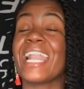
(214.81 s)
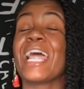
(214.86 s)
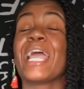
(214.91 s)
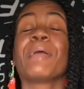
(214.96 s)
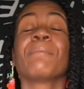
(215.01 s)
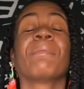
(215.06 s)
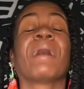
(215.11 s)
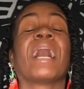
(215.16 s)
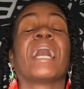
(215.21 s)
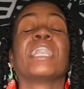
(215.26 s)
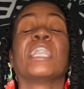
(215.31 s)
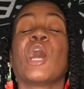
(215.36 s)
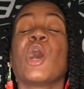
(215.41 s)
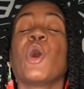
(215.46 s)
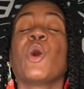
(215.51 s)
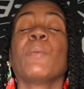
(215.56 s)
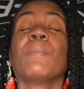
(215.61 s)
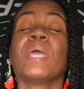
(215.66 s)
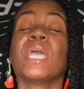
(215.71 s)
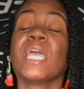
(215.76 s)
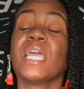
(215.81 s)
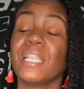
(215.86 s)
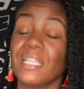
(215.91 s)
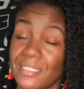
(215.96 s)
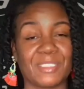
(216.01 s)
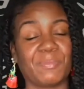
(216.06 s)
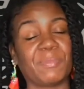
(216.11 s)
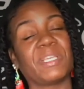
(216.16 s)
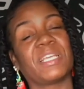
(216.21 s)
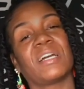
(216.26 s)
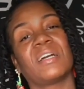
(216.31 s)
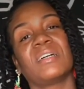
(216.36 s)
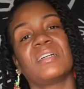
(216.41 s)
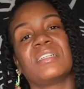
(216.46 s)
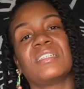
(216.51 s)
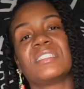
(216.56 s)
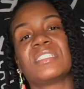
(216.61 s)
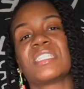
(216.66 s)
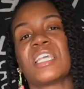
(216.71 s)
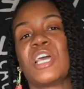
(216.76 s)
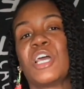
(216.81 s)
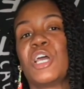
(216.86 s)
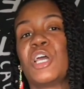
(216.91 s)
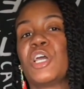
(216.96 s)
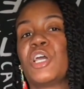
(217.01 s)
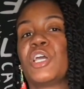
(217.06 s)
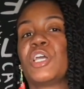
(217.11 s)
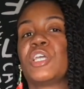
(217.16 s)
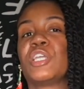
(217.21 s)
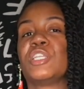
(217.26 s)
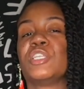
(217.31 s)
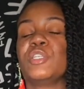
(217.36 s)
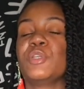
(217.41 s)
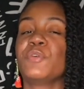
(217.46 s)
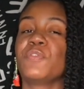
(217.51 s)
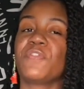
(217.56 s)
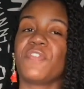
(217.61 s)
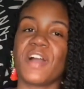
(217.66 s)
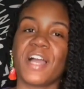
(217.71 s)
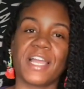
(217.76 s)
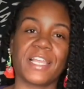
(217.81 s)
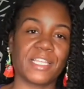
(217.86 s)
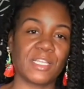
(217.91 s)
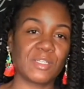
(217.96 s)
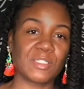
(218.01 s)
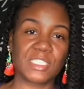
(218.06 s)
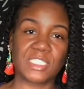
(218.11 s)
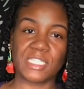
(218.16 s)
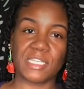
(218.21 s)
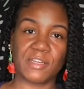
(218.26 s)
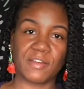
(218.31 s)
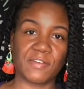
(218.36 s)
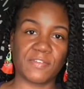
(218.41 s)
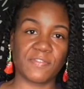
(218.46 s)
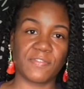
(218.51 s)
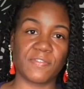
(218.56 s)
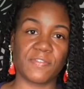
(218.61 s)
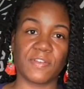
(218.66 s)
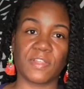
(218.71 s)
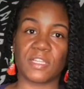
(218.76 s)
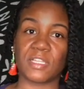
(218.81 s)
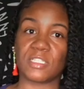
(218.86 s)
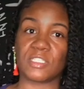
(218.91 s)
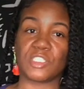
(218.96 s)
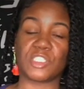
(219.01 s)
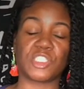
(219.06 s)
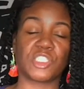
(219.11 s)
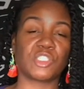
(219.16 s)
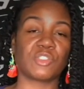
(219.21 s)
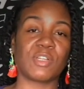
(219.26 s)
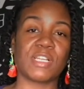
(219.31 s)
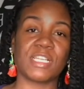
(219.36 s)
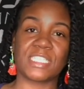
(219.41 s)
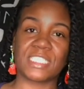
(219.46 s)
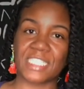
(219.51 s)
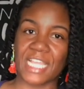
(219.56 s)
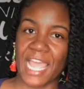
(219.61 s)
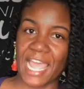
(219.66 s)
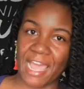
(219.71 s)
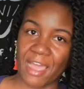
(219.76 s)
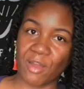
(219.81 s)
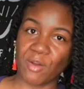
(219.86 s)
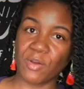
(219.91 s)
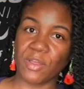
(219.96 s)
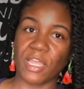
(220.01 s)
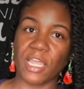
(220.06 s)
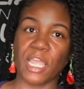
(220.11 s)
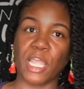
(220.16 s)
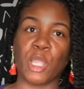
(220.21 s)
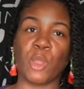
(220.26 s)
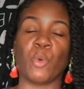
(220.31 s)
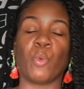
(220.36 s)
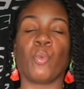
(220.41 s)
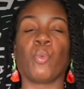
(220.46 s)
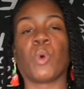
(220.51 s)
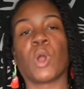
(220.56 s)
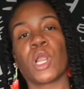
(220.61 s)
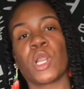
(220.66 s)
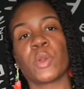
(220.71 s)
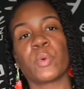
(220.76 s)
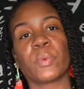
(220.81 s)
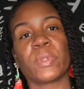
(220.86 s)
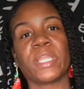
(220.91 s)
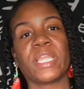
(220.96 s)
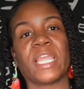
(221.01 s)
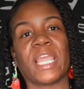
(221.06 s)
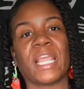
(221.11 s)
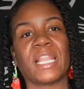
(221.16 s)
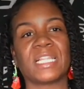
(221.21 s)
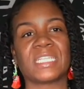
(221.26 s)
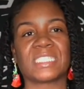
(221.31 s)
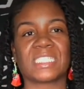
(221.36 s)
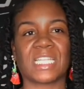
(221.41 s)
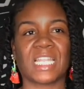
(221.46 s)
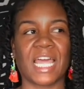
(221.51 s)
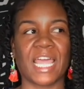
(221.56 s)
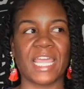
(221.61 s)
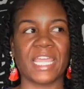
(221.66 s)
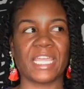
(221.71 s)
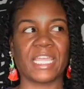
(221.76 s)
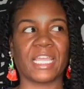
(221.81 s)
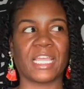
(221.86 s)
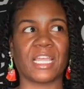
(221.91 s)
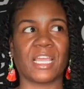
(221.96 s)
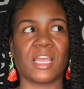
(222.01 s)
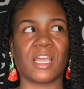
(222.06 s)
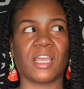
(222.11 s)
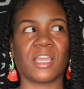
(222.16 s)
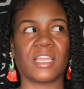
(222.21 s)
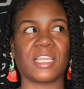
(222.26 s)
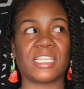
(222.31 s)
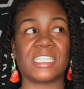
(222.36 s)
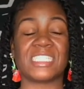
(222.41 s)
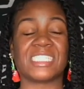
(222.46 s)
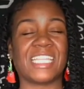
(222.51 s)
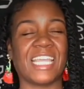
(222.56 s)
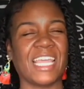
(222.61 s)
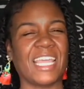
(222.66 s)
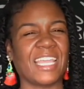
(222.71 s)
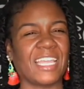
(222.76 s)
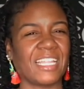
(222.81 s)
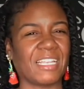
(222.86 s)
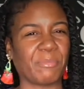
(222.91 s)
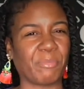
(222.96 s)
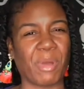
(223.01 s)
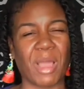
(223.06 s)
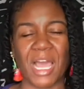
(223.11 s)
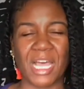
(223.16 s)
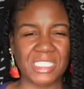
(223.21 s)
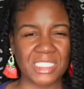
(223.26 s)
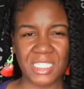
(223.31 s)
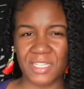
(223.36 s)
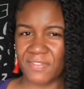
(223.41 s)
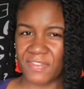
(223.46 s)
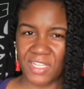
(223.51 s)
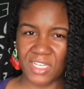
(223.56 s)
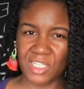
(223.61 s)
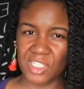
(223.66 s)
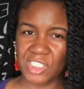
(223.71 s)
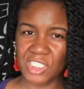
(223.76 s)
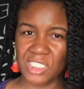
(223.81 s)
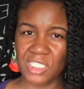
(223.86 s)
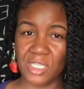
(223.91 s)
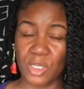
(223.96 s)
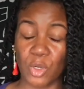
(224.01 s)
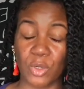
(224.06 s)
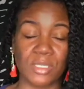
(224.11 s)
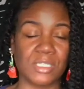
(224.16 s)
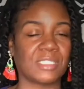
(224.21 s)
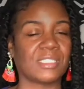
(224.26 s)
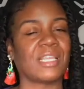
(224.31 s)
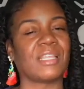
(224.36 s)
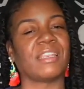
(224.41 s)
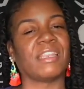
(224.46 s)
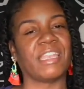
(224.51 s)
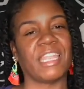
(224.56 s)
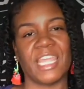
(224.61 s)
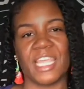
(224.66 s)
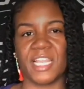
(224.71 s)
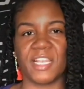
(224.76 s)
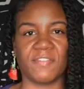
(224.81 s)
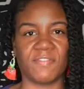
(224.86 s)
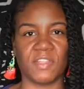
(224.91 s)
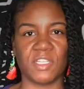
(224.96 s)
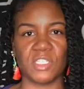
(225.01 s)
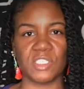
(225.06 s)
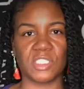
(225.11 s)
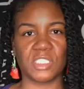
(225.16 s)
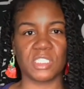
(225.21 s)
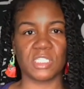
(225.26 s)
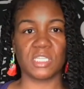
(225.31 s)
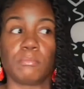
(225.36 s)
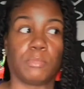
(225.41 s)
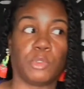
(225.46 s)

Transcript: about no business. Because you find yourself stressed out and worried, and it's like, is that positive energy or is that negative energy?